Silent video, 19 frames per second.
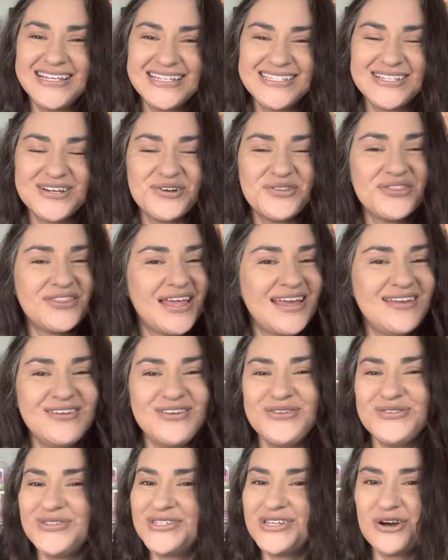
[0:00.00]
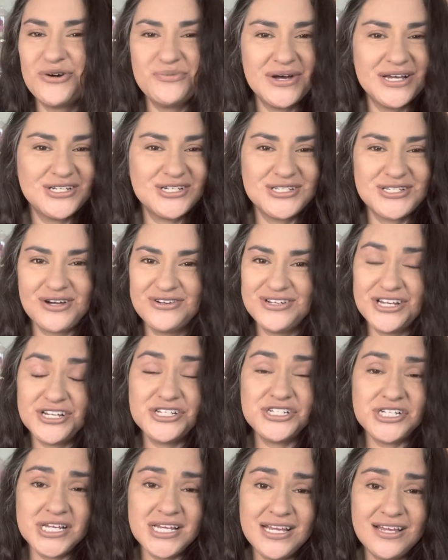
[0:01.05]
So thank you so much, Sonia
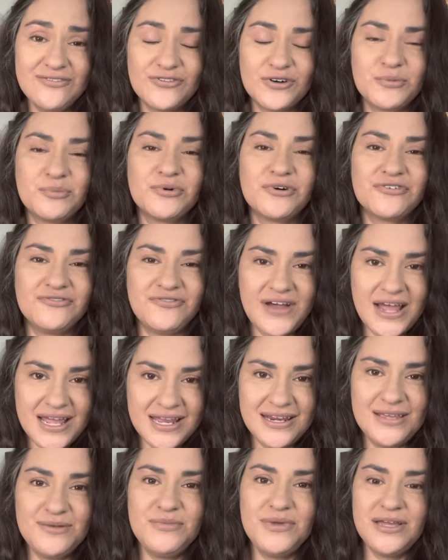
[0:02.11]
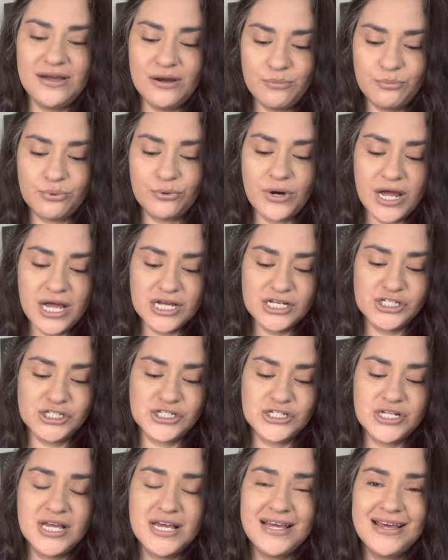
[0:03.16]
G, for providing me a brush